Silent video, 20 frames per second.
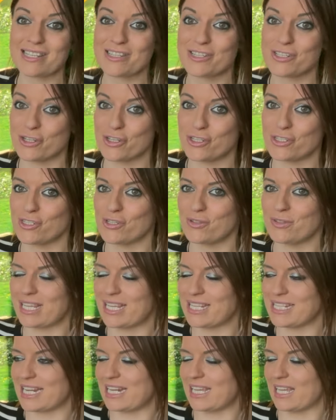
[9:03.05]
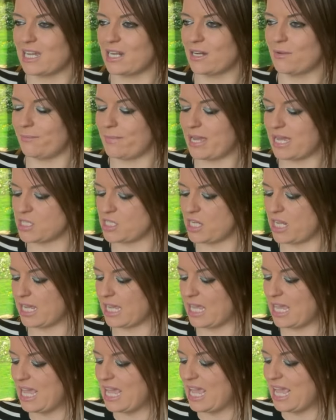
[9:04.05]
Should you need any kind of
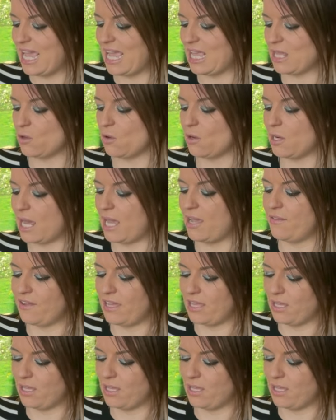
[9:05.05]
magic in your life,